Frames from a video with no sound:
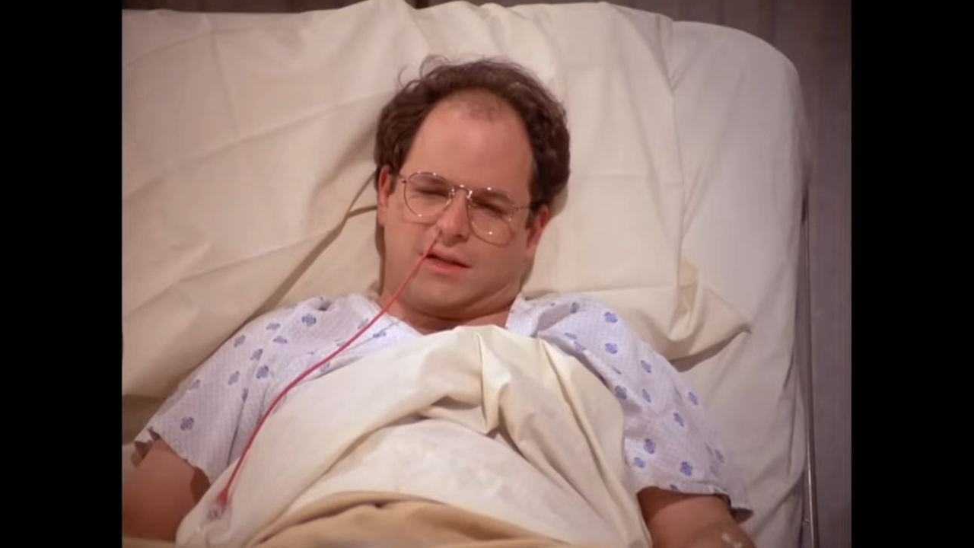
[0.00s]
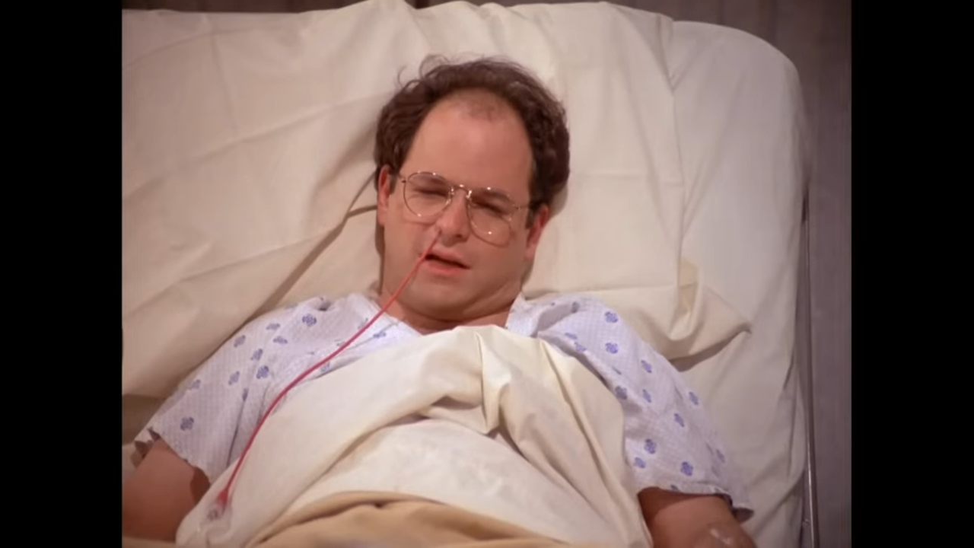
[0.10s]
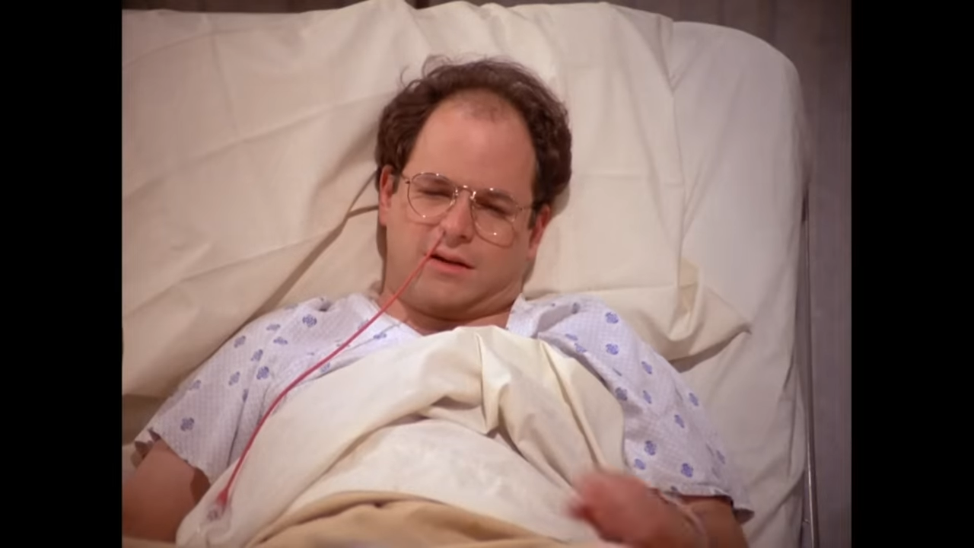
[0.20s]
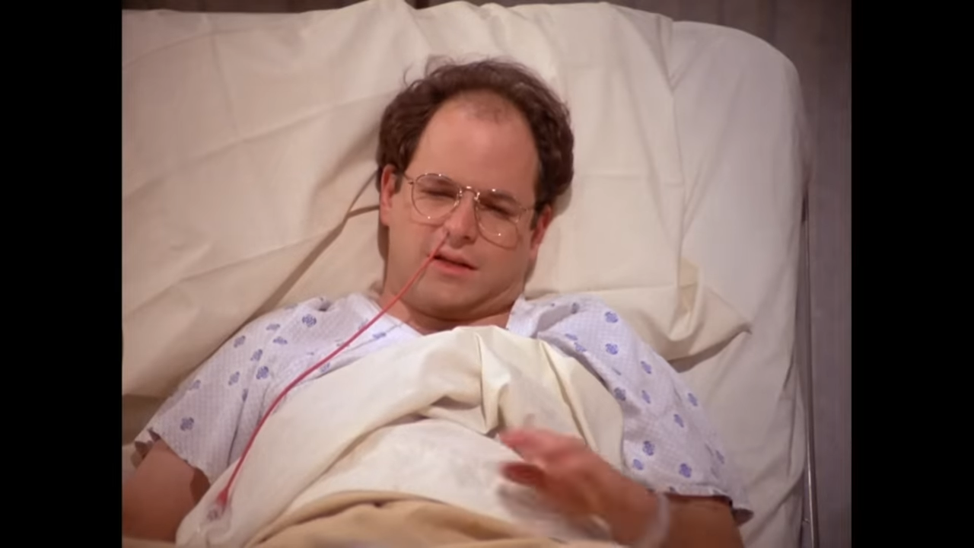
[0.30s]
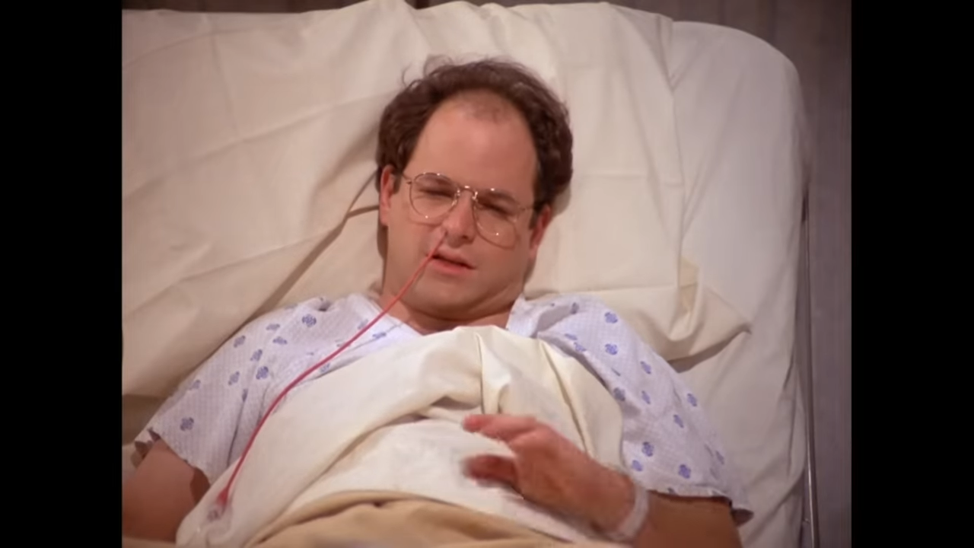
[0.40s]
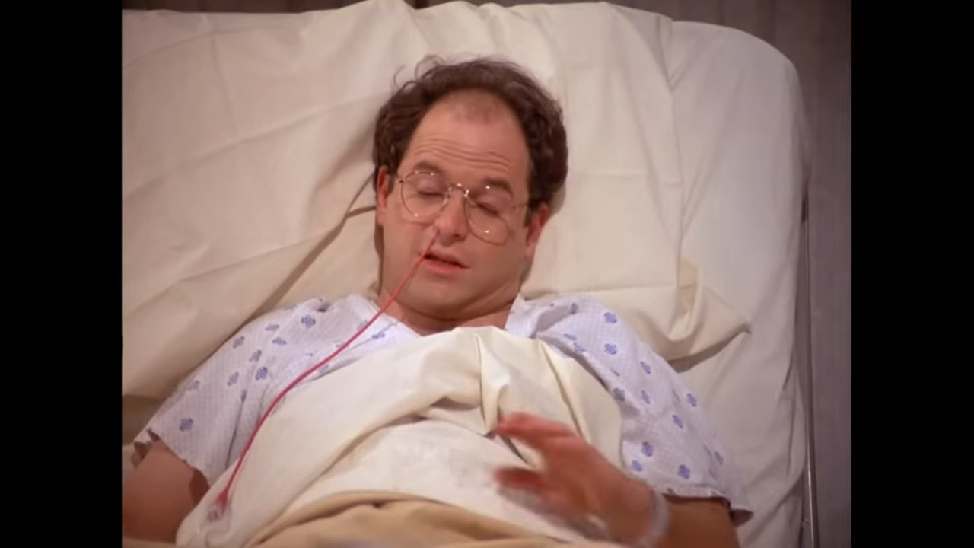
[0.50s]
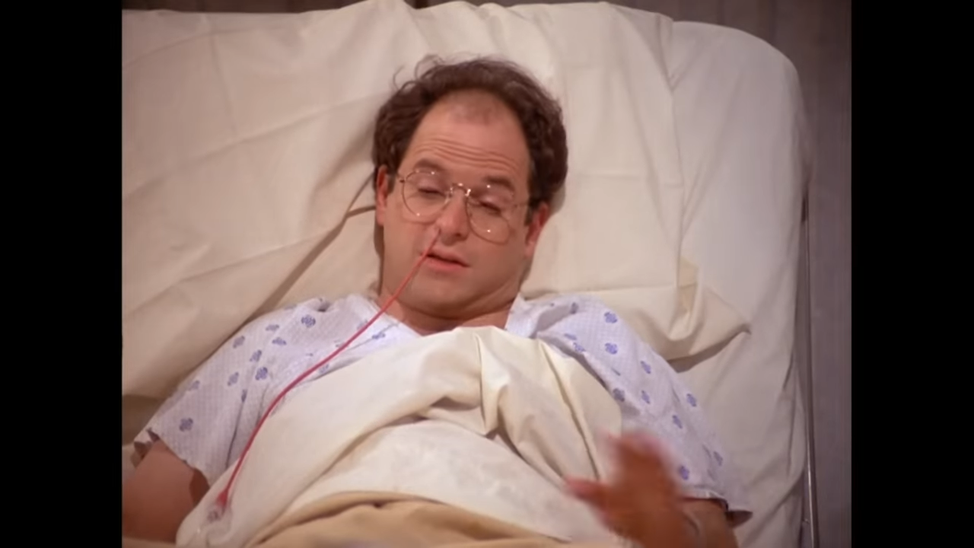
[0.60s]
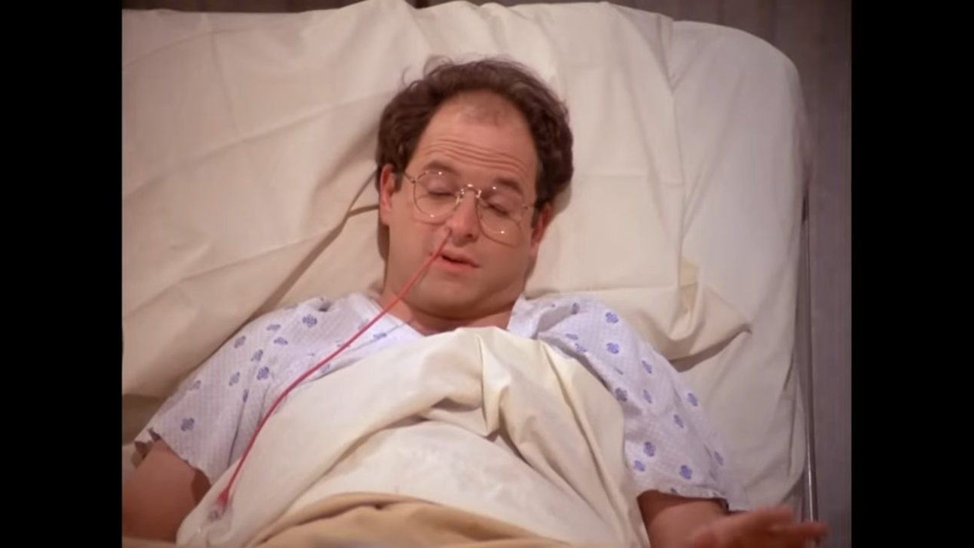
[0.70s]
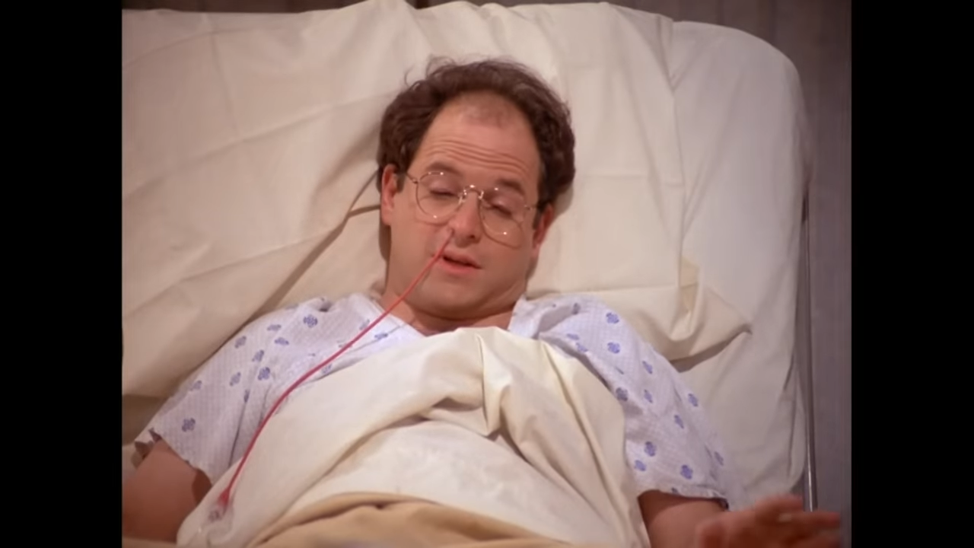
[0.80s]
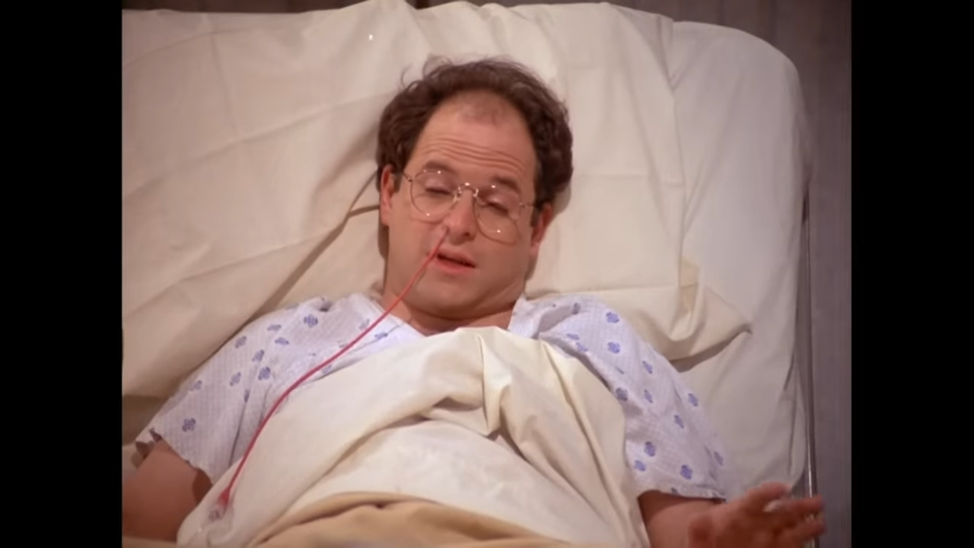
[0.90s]
I'm gonna
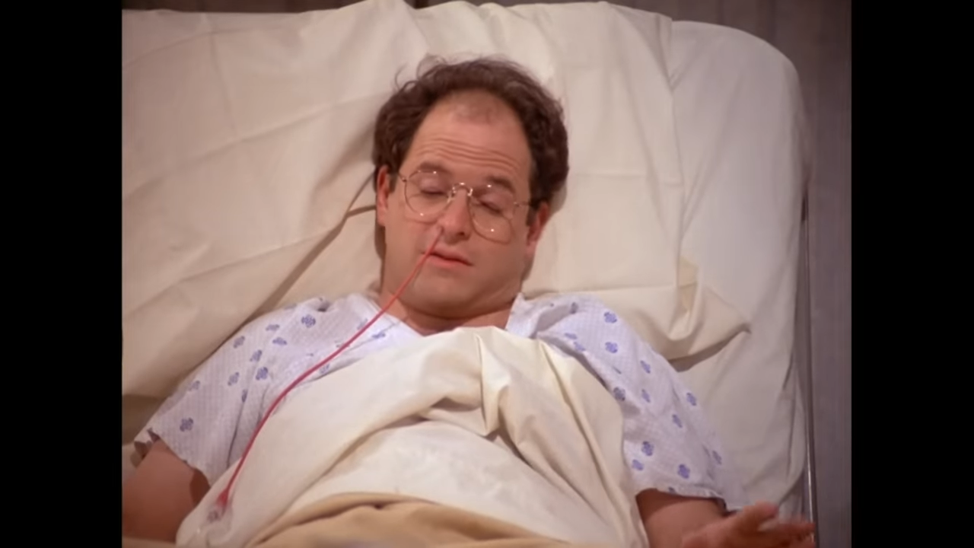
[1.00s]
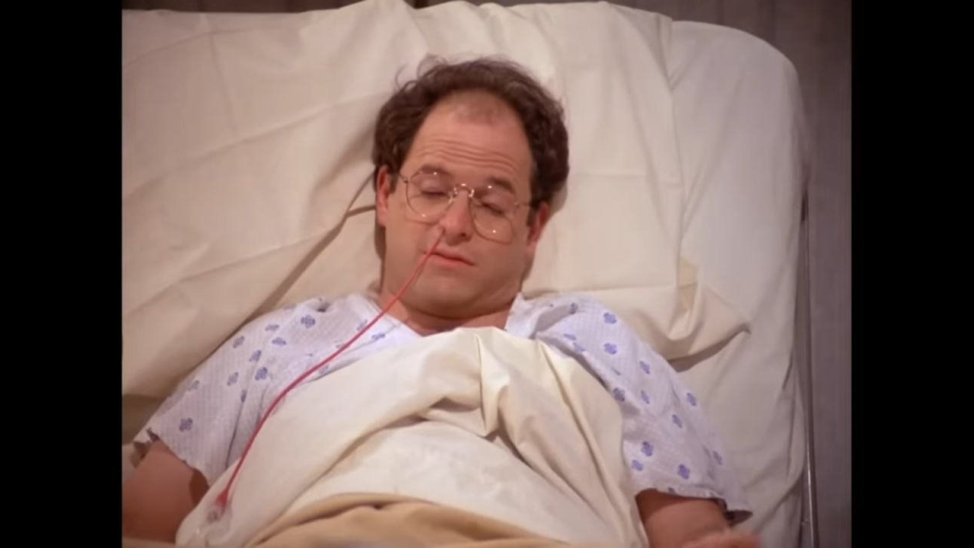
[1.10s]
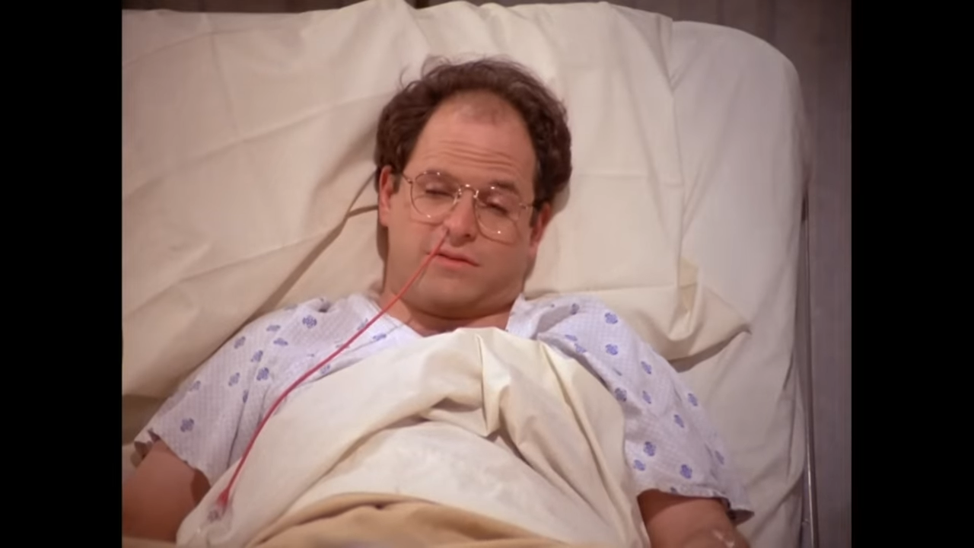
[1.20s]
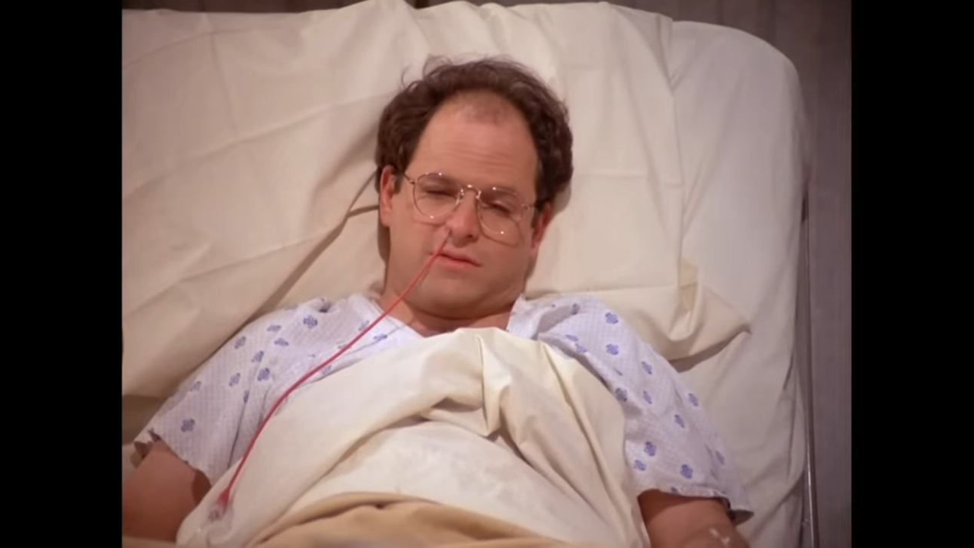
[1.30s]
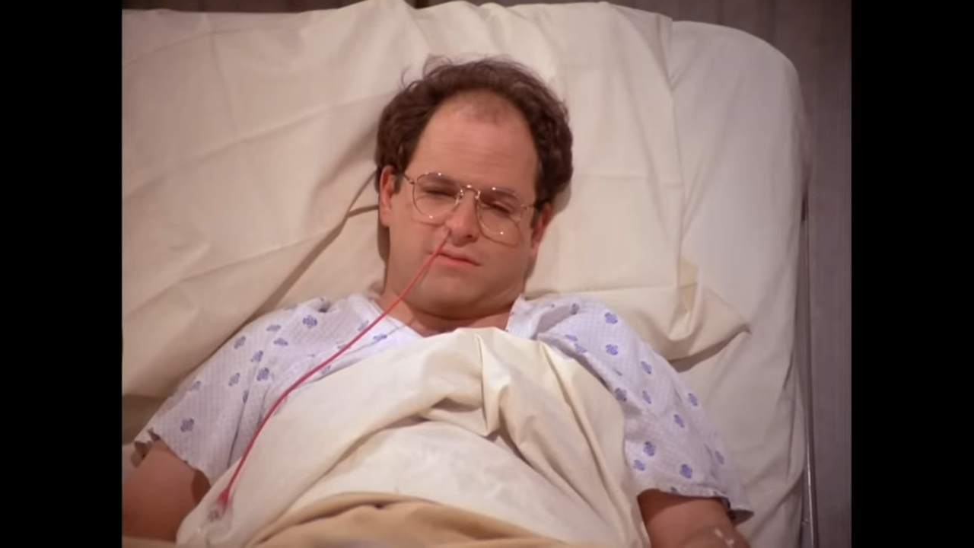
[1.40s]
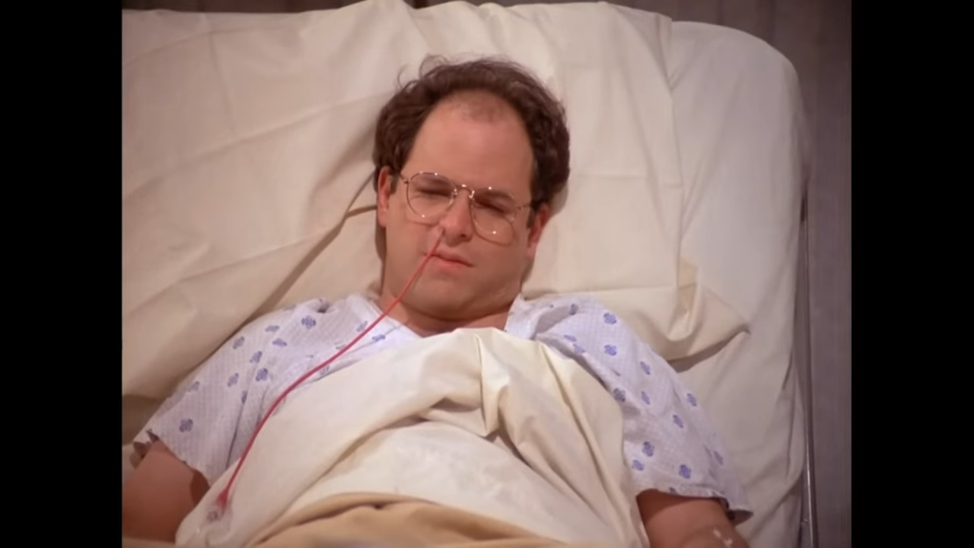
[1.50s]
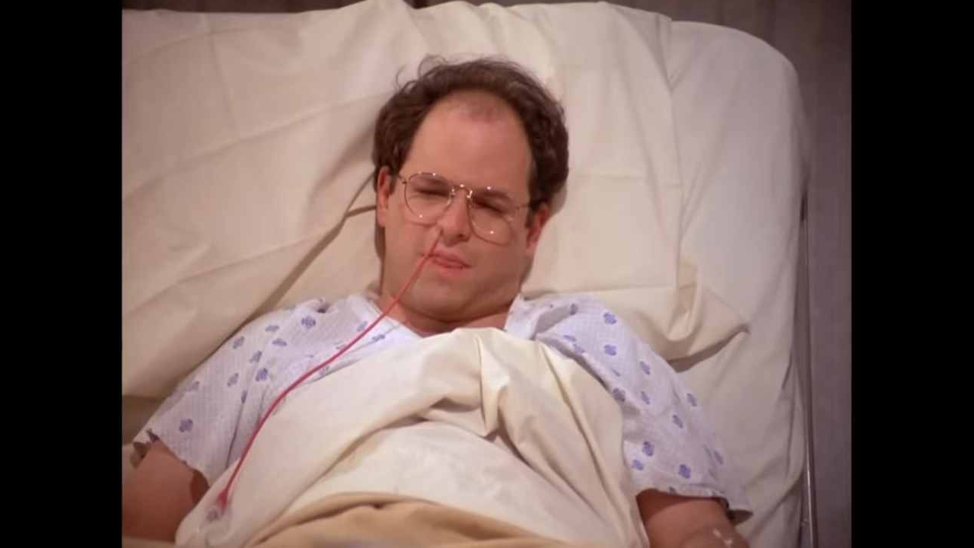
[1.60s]
change my life.